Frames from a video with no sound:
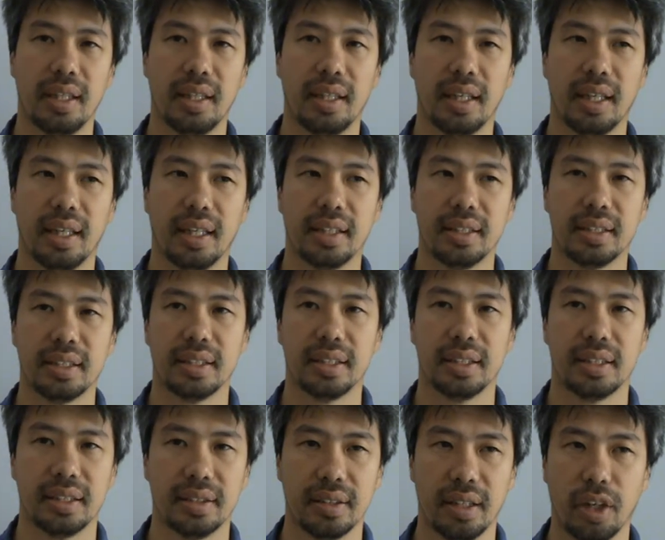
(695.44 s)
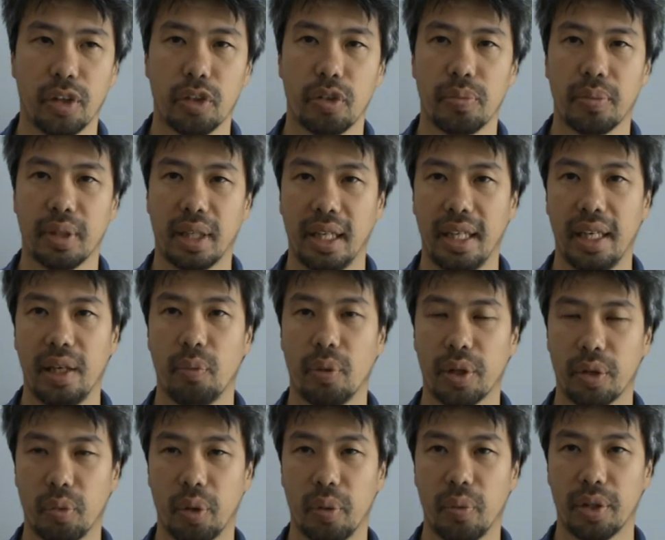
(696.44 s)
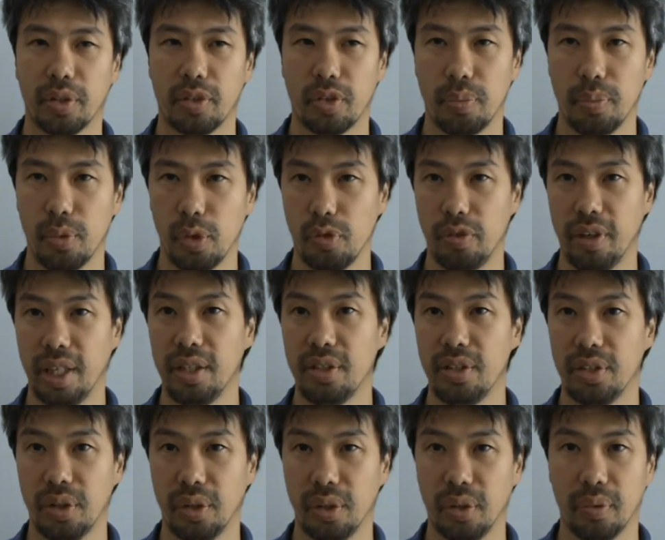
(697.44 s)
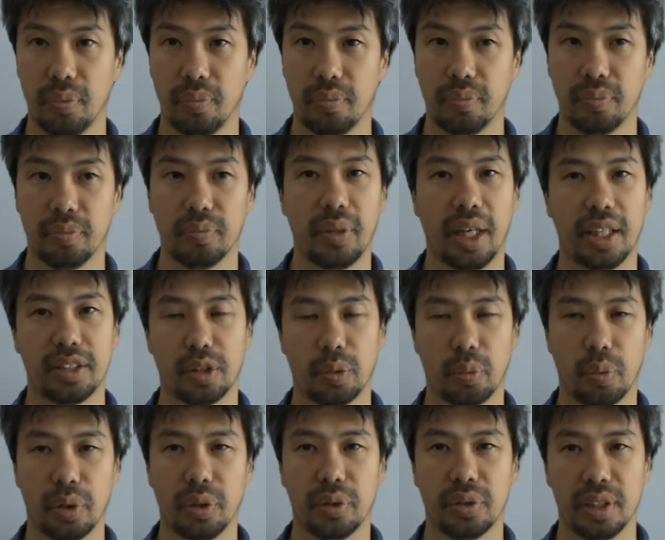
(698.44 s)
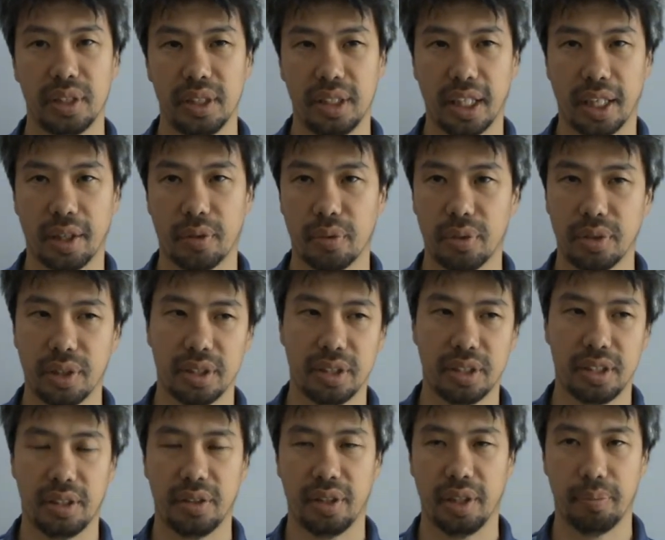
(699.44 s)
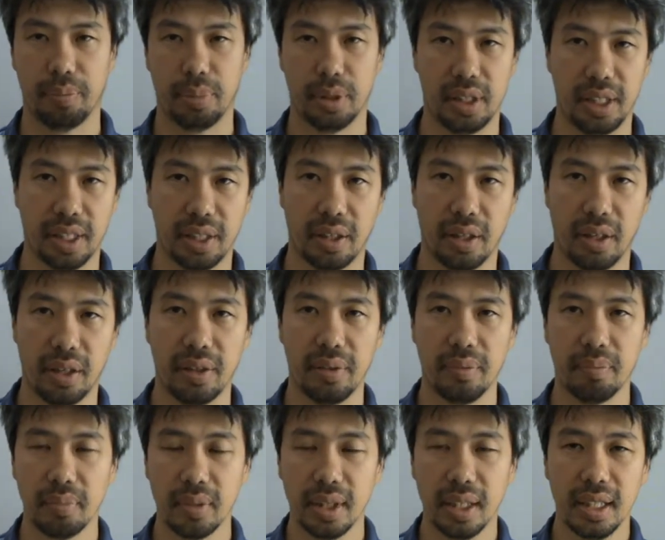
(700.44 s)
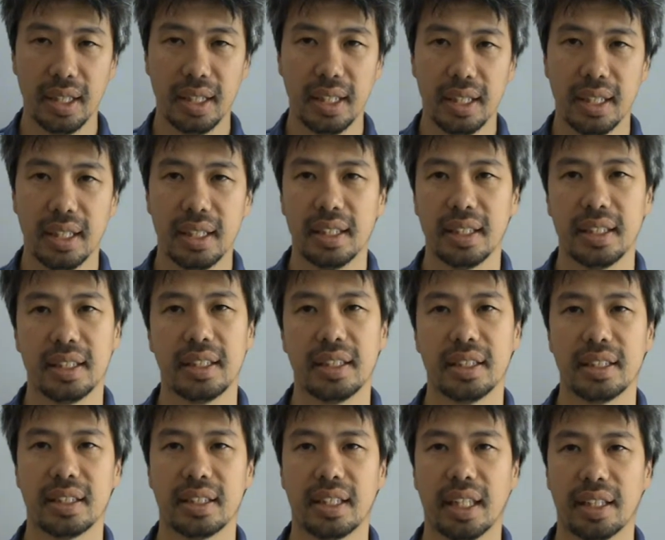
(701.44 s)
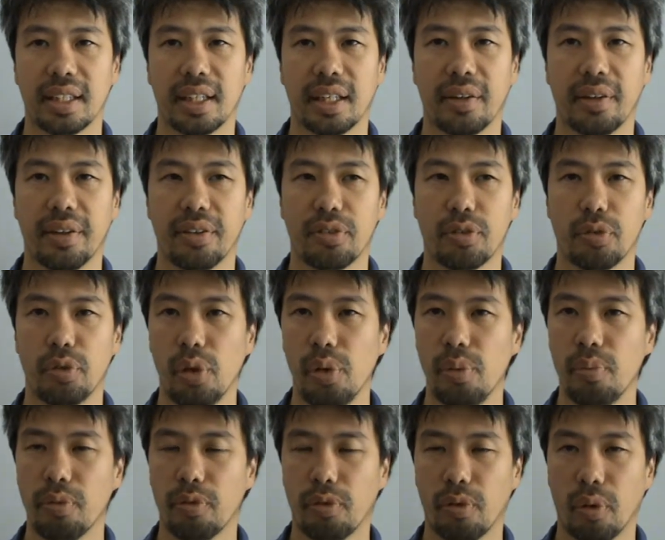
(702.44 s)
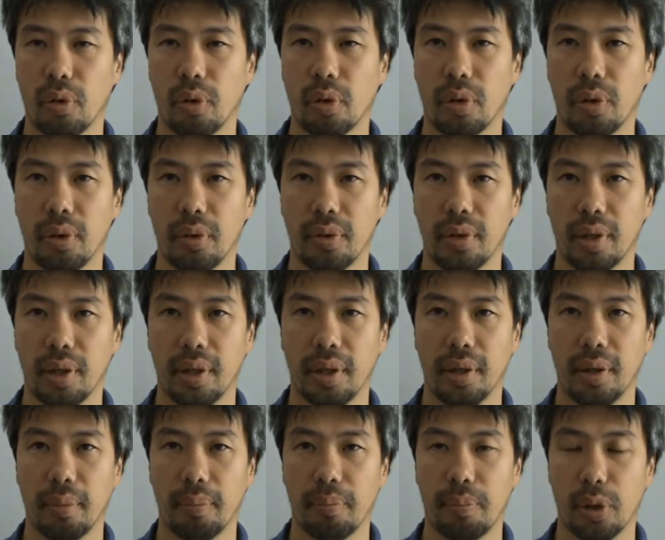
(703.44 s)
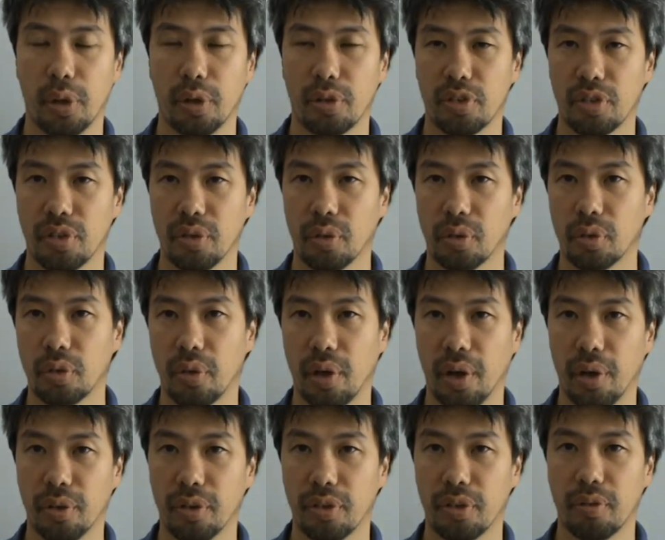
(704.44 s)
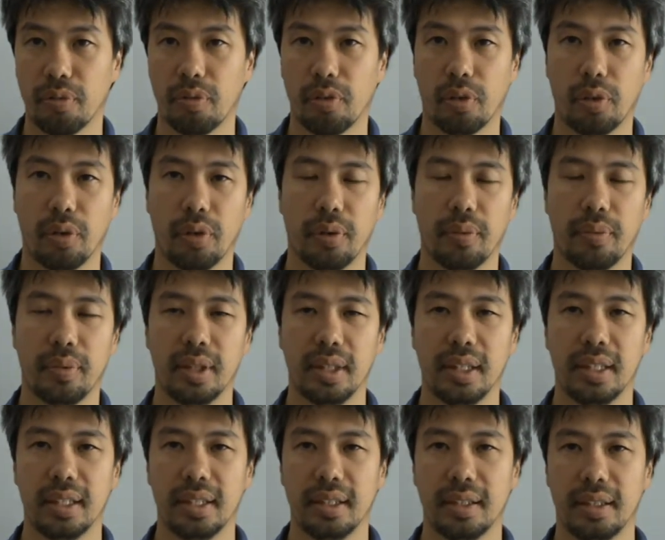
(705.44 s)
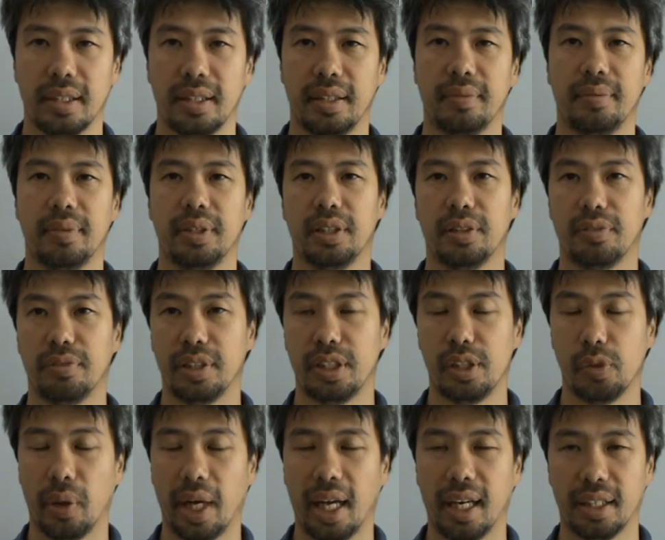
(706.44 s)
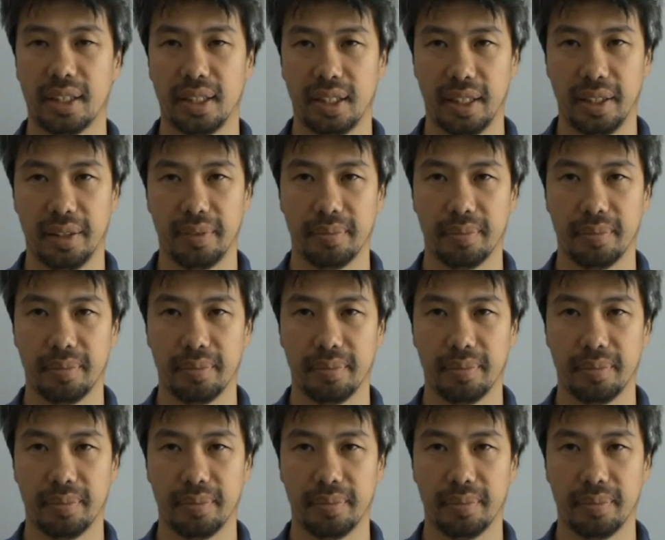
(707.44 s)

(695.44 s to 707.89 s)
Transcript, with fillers: And ultimately what we want to move into as a world in general, not Syria in particular, is that there is room for uh, personal growth, for individuality.